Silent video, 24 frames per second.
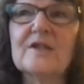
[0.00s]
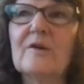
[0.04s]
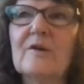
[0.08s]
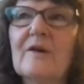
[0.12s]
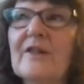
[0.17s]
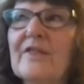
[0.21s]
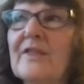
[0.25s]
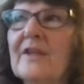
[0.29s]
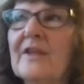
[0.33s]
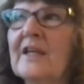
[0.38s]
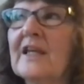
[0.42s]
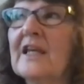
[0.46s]
But
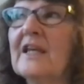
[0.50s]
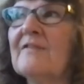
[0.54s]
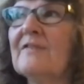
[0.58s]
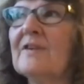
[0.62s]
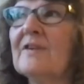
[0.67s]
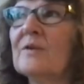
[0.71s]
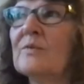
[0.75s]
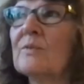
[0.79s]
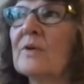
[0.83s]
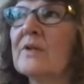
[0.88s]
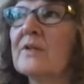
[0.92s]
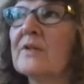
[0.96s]
also, I
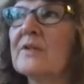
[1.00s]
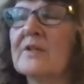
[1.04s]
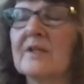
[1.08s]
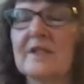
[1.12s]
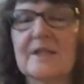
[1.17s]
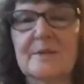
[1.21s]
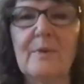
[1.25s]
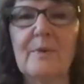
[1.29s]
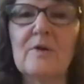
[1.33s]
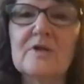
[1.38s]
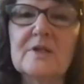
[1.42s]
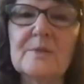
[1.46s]
think even
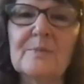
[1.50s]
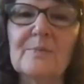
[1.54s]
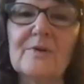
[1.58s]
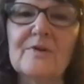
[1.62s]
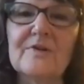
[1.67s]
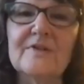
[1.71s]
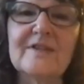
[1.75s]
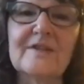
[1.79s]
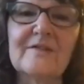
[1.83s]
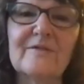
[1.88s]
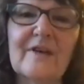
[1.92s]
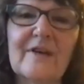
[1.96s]
with
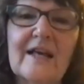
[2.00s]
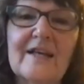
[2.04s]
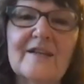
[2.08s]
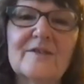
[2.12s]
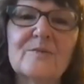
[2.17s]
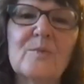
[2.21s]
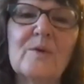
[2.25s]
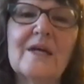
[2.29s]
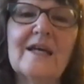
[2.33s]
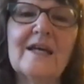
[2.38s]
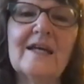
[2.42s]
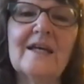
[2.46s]
disposables, if,
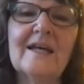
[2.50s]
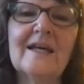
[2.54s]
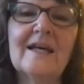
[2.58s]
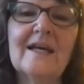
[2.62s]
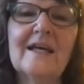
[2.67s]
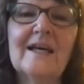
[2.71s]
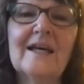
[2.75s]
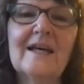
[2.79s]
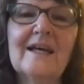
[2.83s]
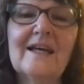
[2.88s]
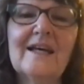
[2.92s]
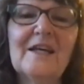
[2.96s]
as we,
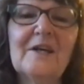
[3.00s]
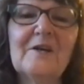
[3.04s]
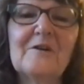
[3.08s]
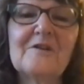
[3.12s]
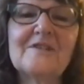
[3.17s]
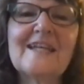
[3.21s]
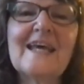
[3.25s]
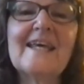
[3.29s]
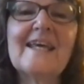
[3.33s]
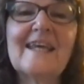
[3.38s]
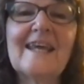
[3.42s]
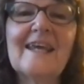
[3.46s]
you know,
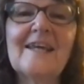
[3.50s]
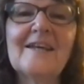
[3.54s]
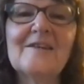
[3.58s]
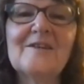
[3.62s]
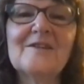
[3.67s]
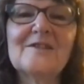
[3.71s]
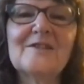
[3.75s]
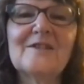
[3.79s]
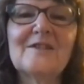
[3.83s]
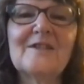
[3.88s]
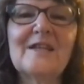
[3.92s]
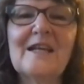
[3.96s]
take
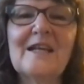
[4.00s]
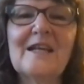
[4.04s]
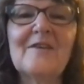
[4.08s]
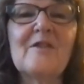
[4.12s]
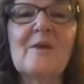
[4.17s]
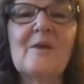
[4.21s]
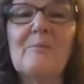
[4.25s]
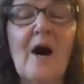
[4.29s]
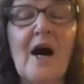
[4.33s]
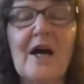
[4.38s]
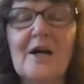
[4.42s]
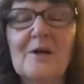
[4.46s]
in
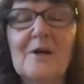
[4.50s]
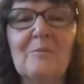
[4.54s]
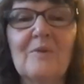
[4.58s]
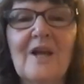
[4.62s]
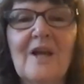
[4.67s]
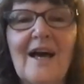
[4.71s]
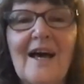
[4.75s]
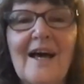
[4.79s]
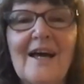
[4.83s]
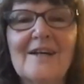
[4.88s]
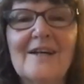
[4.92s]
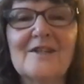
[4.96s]
the bottom
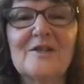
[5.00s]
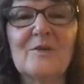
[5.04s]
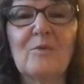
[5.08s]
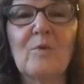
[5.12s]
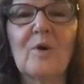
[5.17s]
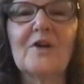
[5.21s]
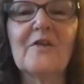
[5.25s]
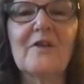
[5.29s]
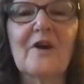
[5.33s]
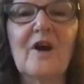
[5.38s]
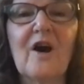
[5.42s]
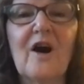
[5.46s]
line to
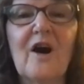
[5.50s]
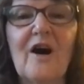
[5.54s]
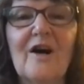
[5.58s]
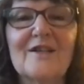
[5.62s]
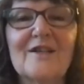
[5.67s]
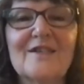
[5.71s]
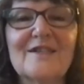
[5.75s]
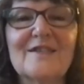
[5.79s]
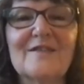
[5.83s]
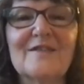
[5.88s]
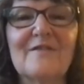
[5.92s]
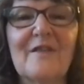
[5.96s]
what are the
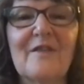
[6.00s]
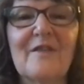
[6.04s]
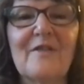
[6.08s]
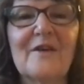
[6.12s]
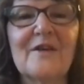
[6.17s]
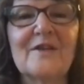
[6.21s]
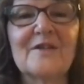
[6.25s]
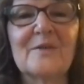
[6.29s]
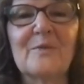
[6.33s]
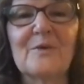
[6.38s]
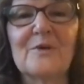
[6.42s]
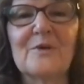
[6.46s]
costs of the
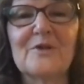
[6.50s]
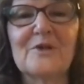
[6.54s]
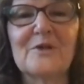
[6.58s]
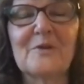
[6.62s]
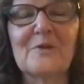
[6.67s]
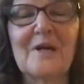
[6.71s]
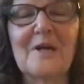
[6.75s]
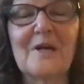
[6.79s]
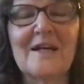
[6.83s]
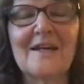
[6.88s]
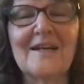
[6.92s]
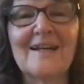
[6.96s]
things that we're
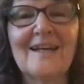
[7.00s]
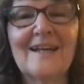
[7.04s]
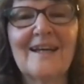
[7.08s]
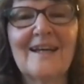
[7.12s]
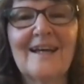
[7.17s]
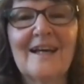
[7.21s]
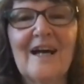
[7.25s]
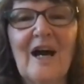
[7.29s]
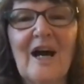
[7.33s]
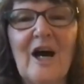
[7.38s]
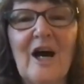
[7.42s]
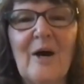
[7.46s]
doing
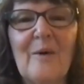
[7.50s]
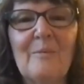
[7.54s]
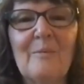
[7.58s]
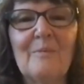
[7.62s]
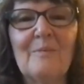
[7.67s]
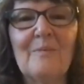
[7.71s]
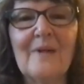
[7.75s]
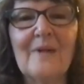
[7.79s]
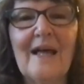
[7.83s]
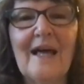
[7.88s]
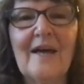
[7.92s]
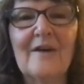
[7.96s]

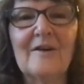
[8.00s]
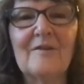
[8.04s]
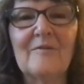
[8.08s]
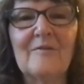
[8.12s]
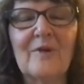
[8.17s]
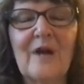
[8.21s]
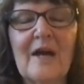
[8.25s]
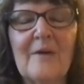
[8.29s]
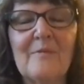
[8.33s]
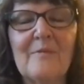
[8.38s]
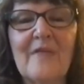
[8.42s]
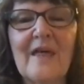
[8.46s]
and
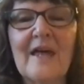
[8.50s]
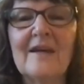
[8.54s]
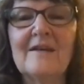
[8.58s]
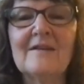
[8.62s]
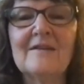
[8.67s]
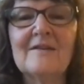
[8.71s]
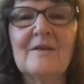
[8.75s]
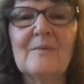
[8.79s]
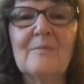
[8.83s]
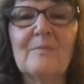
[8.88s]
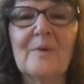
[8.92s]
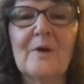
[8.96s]

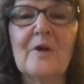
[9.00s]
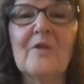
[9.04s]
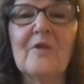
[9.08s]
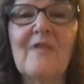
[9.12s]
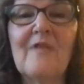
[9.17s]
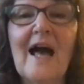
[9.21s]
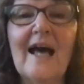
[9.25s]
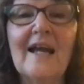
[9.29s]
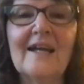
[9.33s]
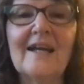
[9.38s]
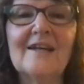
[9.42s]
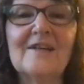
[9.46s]
then build
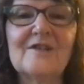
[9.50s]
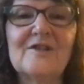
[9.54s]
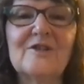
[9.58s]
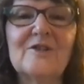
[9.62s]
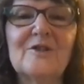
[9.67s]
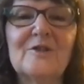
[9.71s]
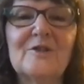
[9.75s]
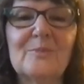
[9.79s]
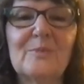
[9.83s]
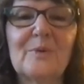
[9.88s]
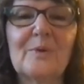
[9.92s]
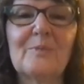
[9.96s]
that
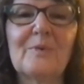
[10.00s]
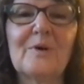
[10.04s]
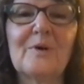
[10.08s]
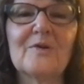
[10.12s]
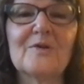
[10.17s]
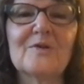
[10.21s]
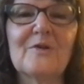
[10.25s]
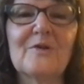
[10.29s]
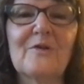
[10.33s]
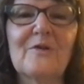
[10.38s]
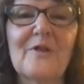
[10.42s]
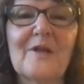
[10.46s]
into
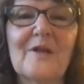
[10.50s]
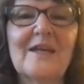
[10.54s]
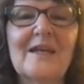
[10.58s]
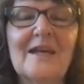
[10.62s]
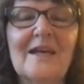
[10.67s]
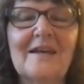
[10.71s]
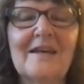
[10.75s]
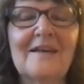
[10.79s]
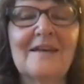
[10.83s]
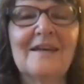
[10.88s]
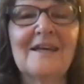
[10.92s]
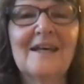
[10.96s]
proposal
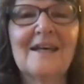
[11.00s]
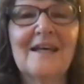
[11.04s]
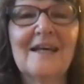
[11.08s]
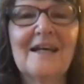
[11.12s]
thinking,